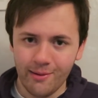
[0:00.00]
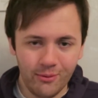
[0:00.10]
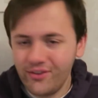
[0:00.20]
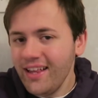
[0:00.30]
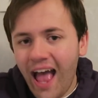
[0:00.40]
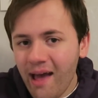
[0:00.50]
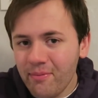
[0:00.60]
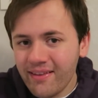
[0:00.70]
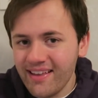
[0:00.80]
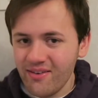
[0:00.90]
But it's going to
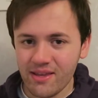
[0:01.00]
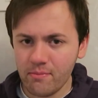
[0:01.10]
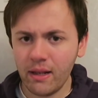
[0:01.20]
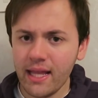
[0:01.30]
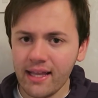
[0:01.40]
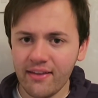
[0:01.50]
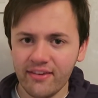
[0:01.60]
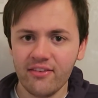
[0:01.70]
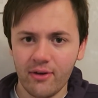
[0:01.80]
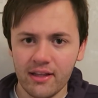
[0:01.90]
happen, you know, when you're playing against
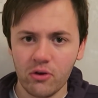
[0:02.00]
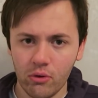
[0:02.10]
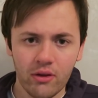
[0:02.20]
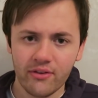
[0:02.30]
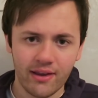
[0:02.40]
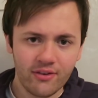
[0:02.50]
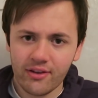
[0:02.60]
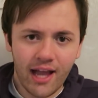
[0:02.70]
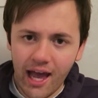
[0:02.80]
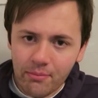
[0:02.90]
this kind of quality, it's
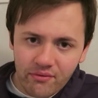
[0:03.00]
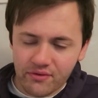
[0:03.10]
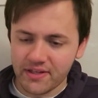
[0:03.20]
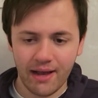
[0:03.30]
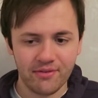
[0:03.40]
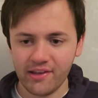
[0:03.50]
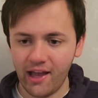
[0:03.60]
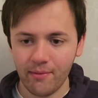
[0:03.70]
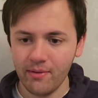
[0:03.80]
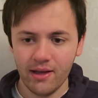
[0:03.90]
going to happen from time to
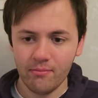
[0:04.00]
time.